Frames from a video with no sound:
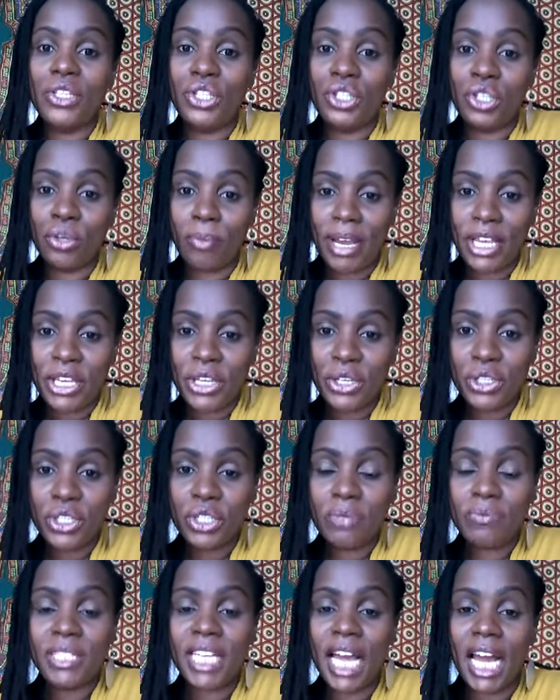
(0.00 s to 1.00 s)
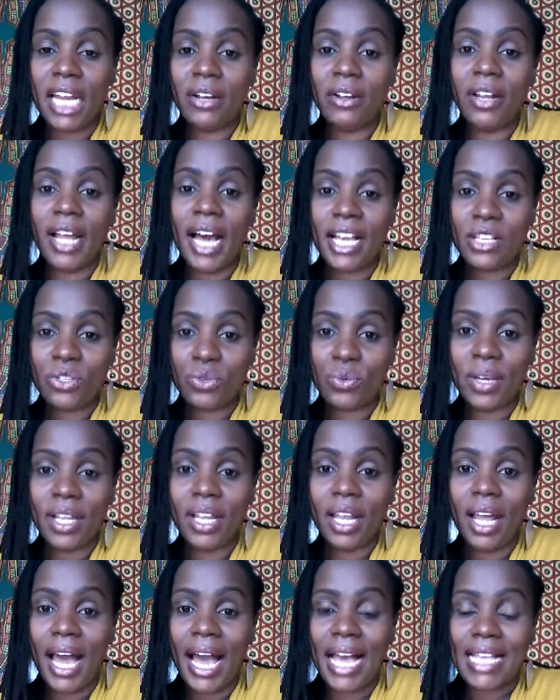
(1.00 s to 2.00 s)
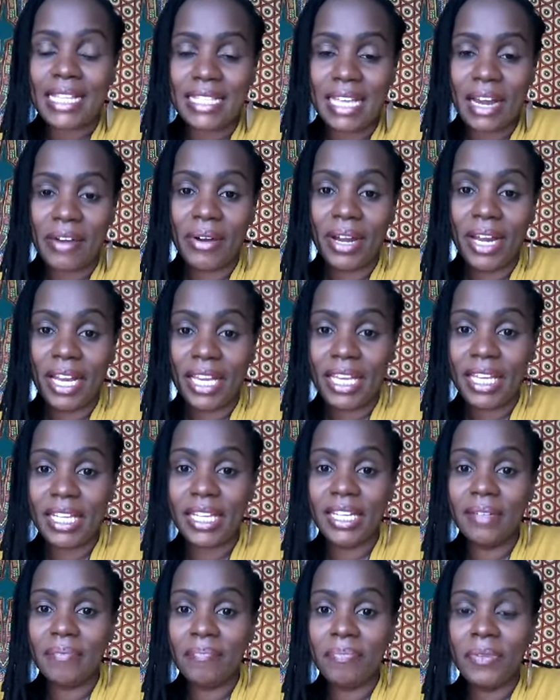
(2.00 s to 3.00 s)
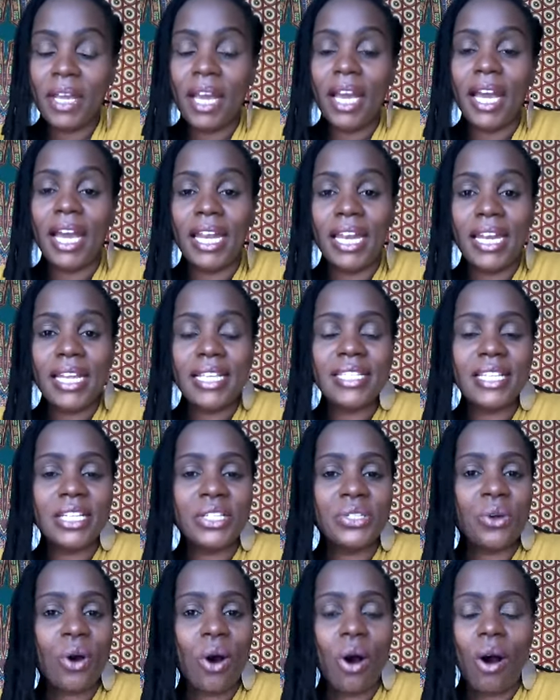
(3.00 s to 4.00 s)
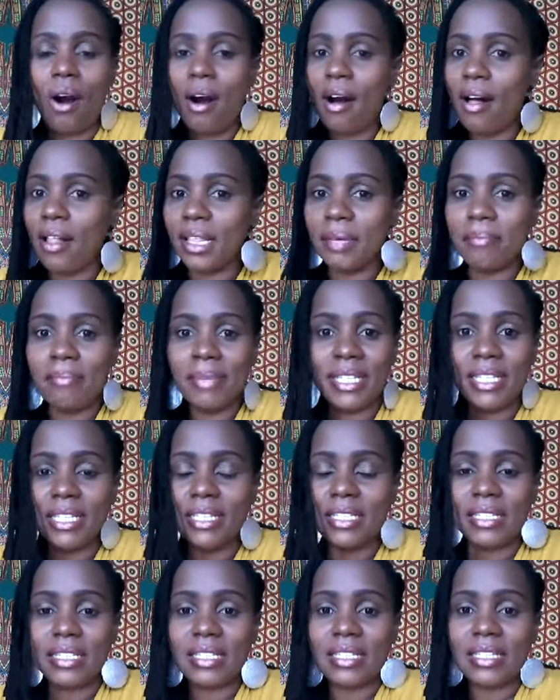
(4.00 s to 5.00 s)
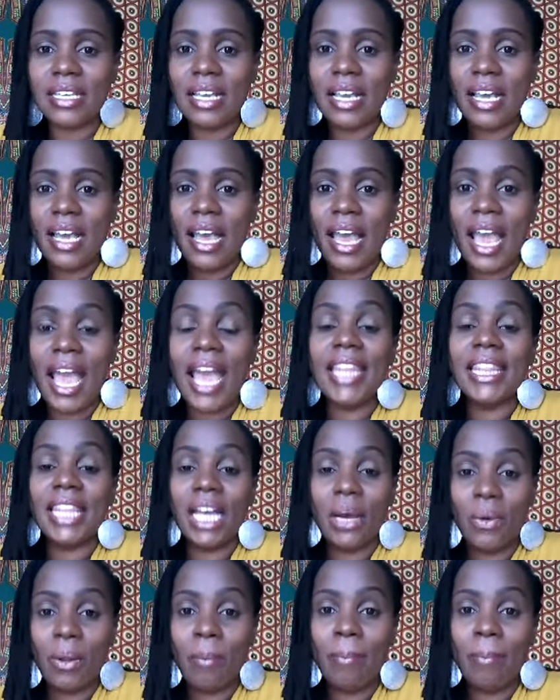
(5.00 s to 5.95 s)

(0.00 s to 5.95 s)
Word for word: to my YouTube channel as well at Sarah Gakinya, and listen to all the messages. And they will